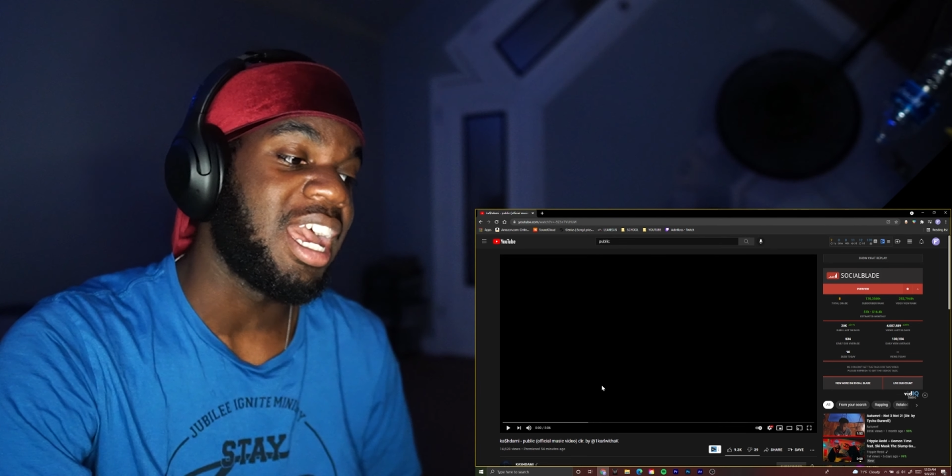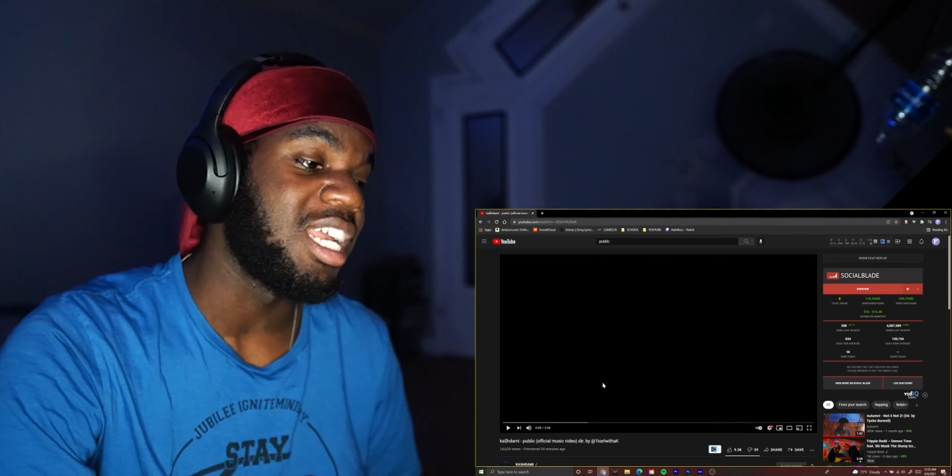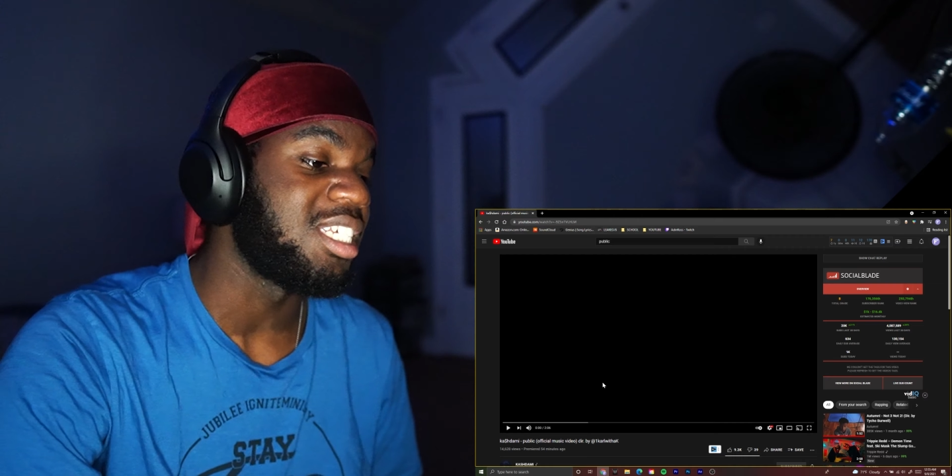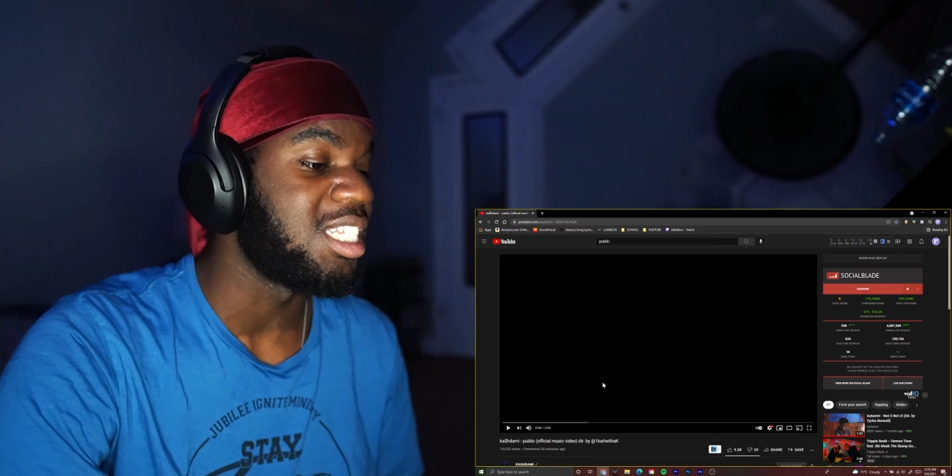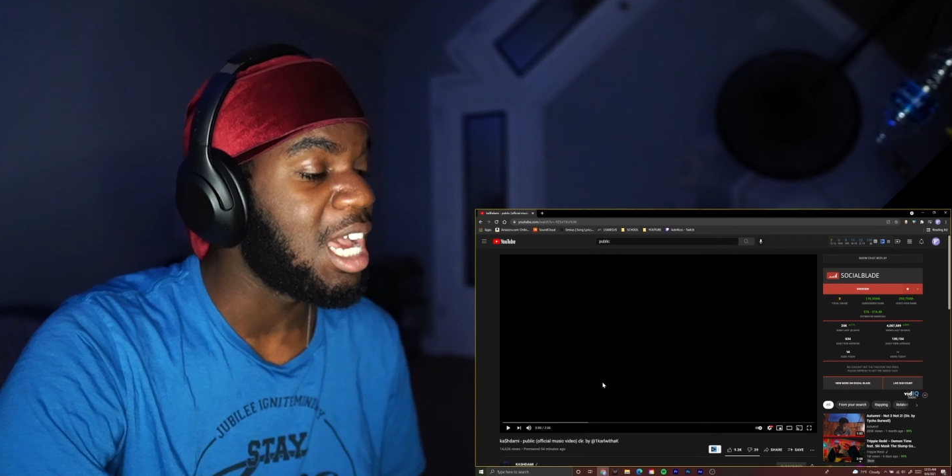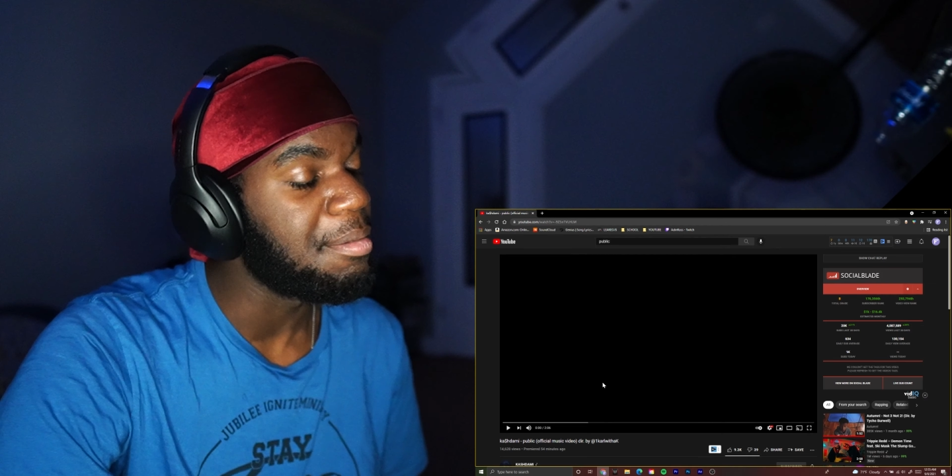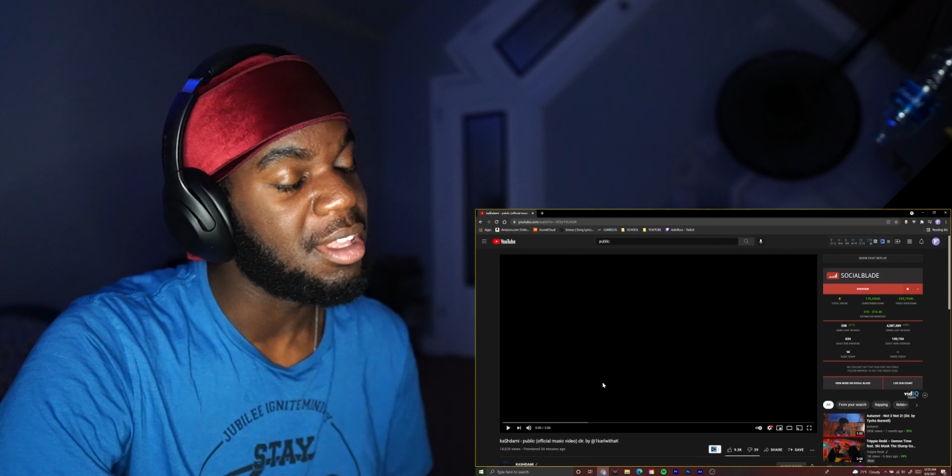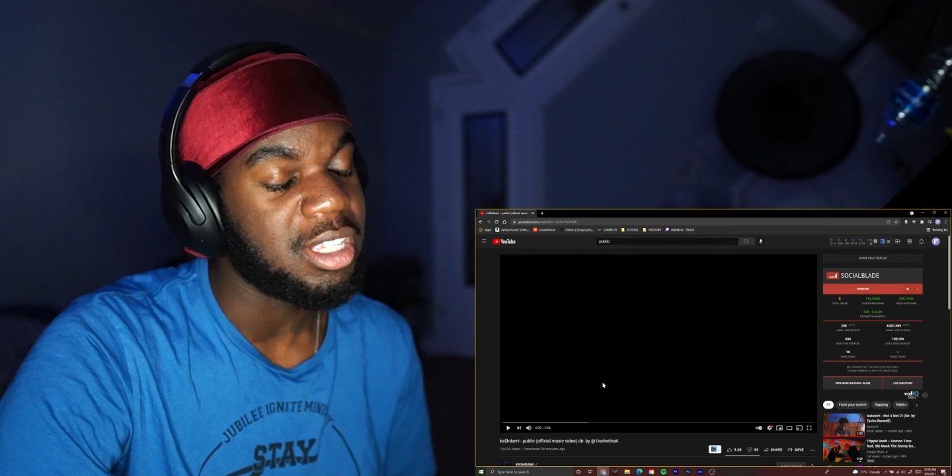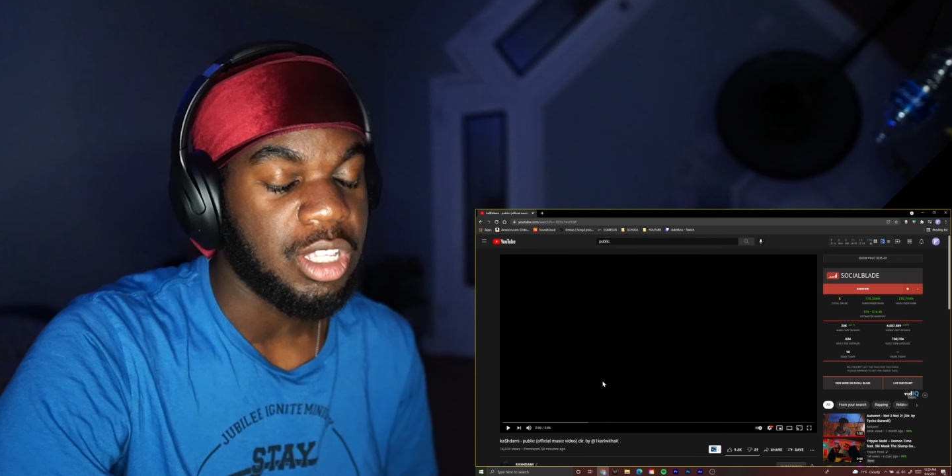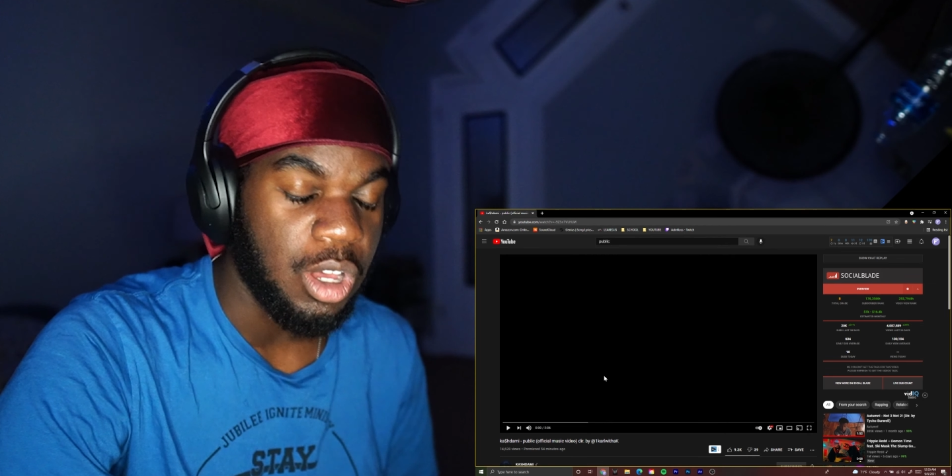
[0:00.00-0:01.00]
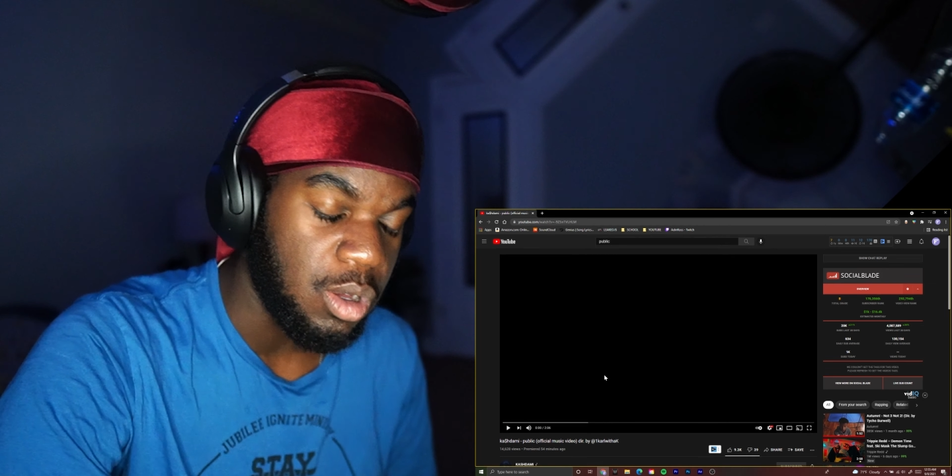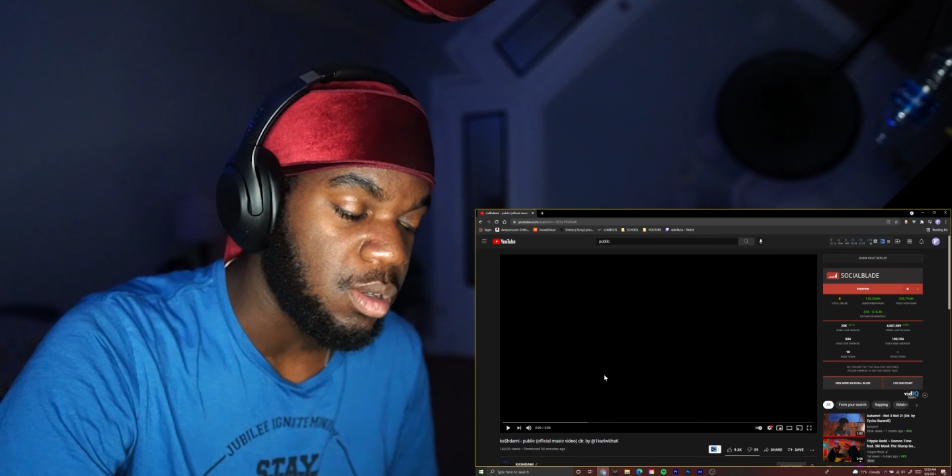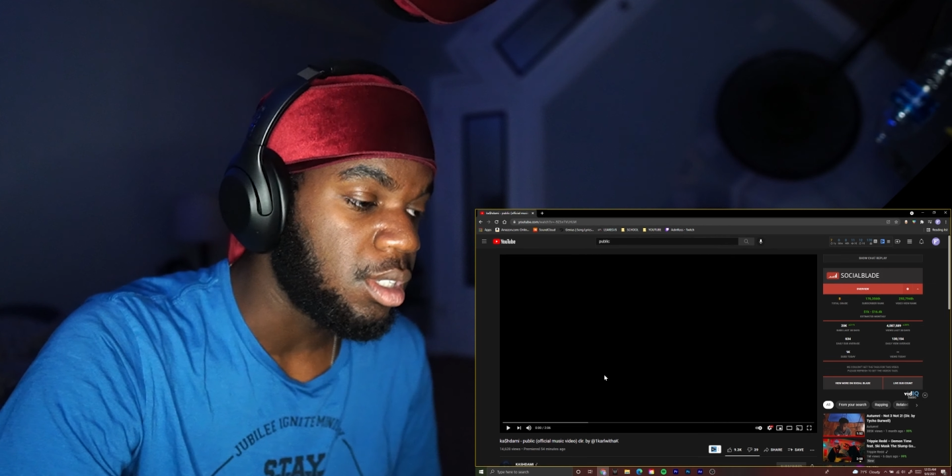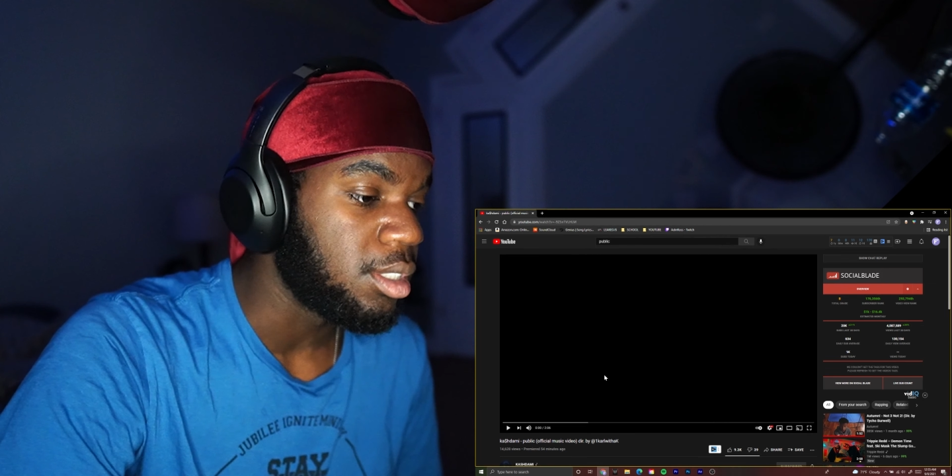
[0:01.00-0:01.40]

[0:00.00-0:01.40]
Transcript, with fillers: Cash Diamond. Let's go.